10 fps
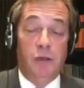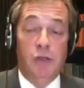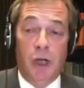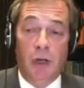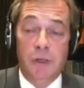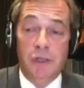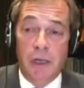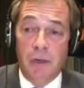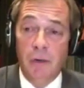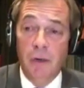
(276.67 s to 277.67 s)
It's funny,
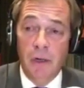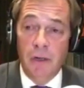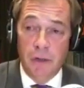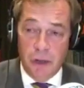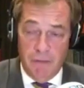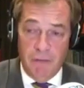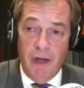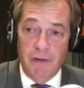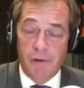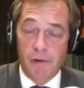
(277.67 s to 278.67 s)
isn't it? I've just
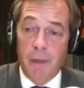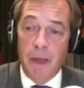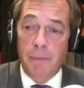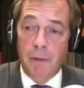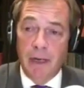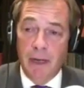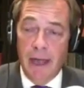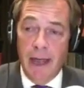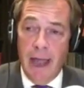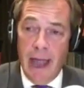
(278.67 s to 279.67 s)
spoken, John, to
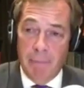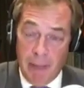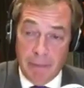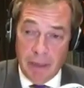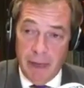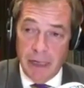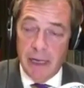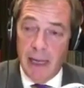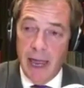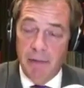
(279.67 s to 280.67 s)
just over 500
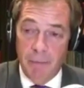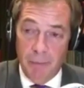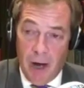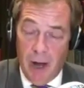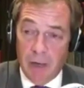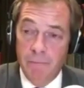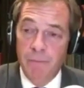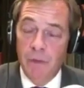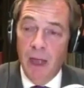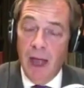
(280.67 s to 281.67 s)
people in a
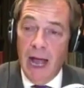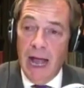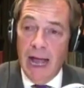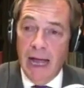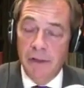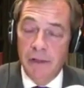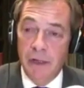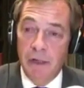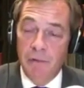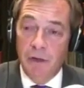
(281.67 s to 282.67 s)
public meeting here in
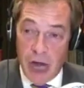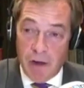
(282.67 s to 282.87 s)
Prague.